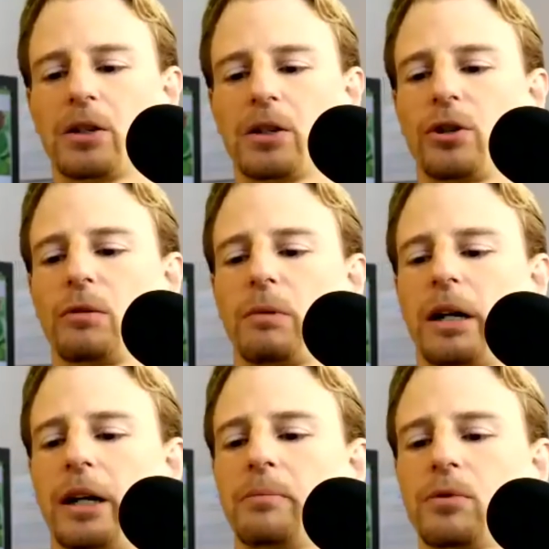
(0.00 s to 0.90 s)
So
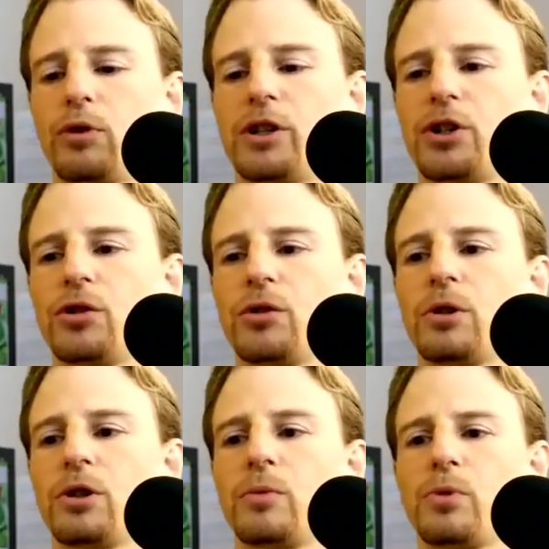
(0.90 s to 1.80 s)
I
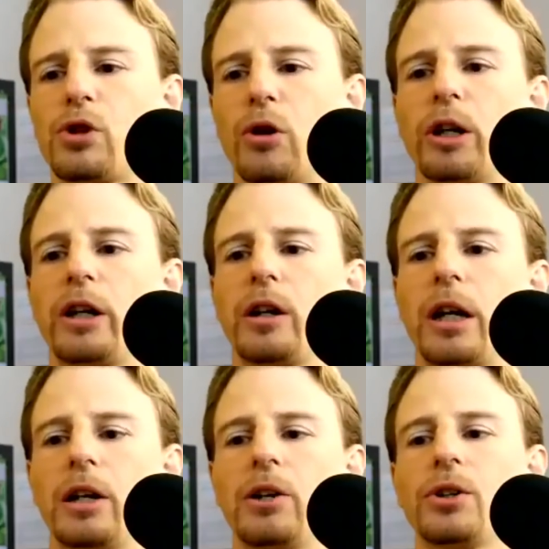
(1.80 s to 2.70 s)
transitioned slowly
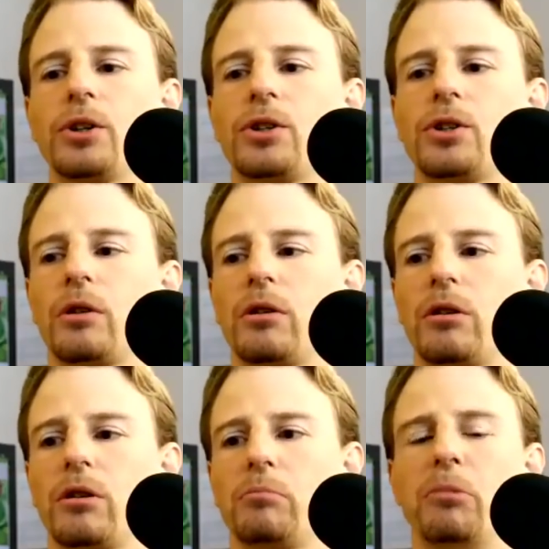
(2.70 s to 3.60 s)
and
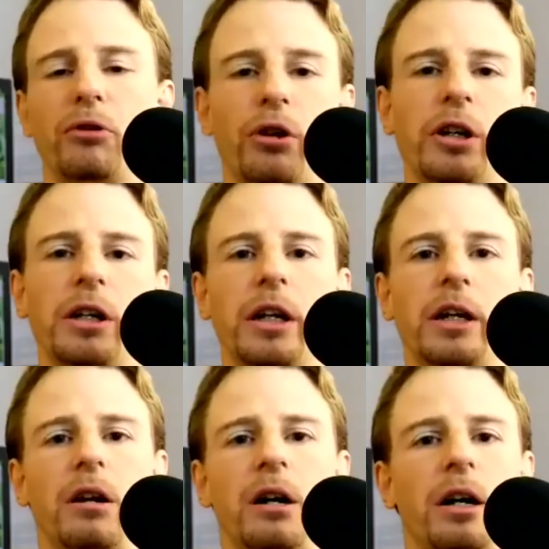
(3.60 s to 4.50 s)
uh,
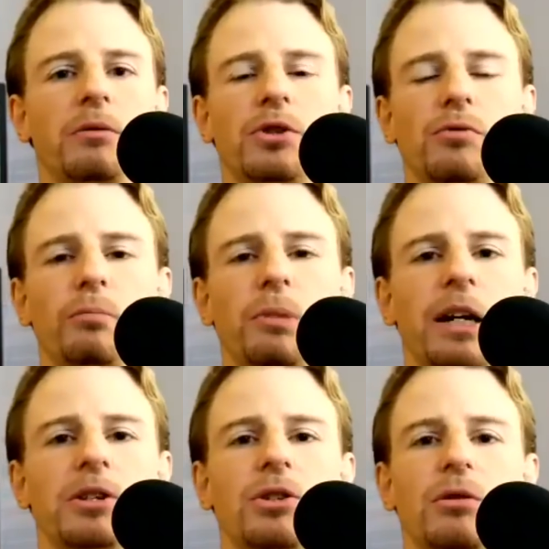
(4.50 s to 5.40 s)
methodically. I just
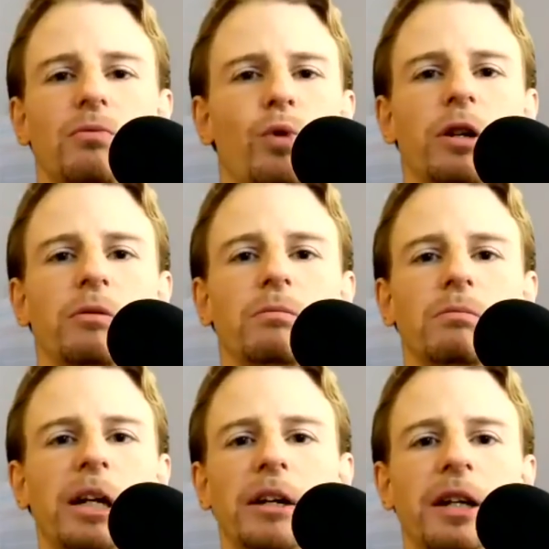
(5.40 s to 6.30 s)
replaced one
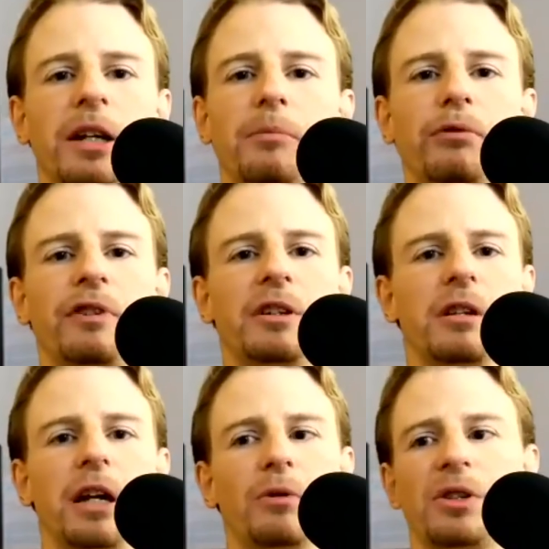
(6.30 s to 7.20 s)
meal a day.
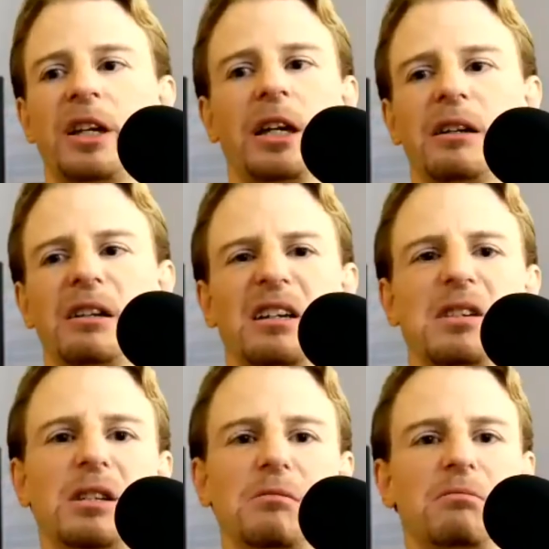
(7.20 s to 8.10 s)
Previously, I was eating at
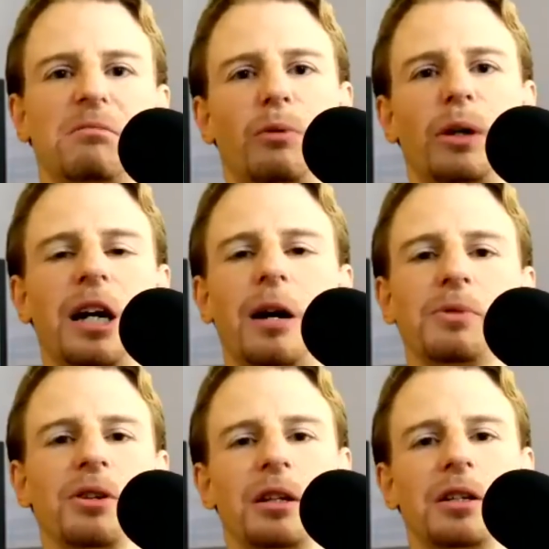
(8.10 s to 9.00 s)
least three
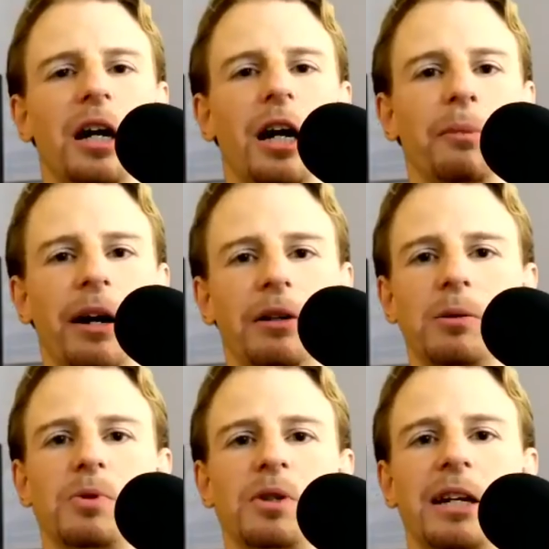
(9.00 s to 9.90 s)
times at that time. I had
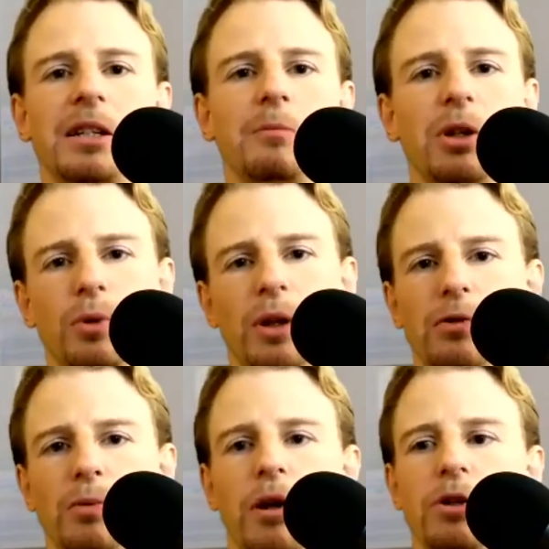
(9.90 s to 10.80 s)
snacks in between
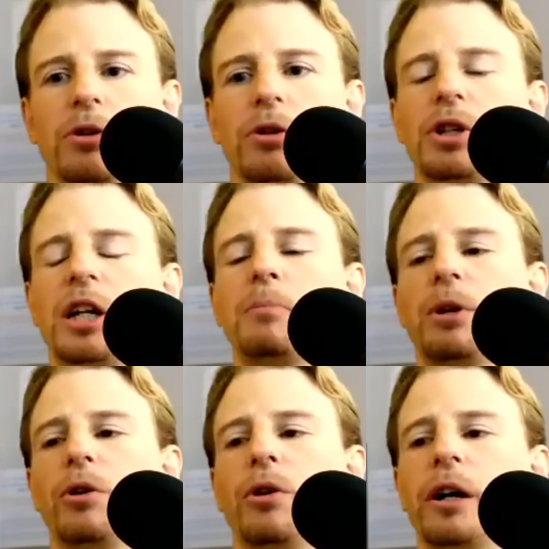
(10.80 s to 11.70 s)
as well to, to keep
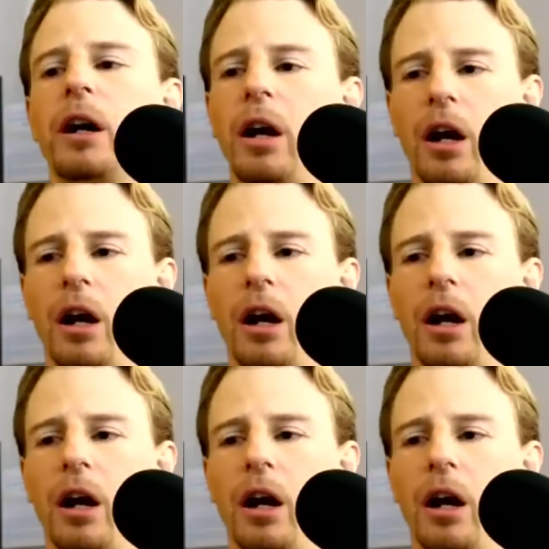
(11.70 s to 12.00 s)
me going.